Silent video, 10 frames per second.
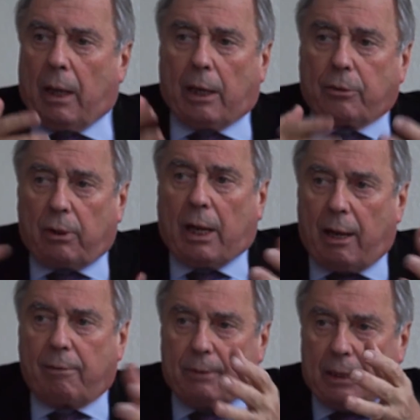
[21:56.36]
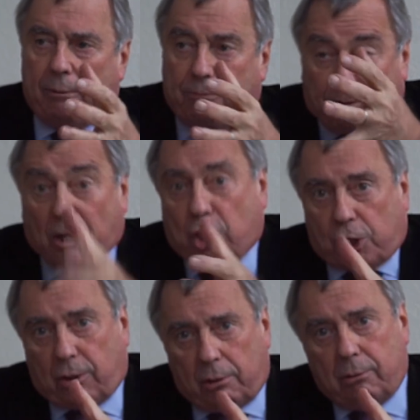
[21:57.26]
I don't have a
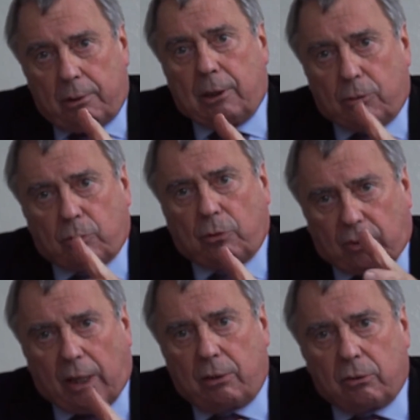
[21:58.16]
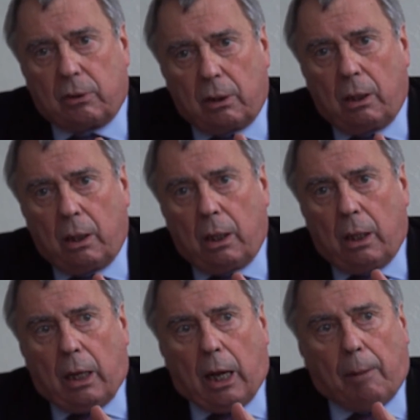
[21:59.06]
function in the society.
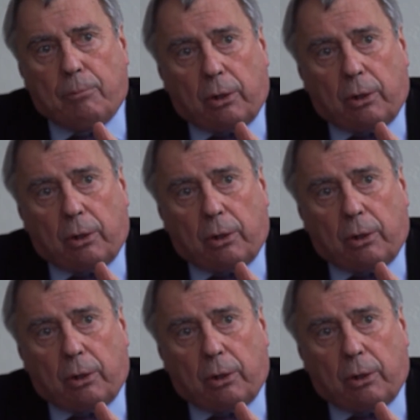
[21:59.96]
I'm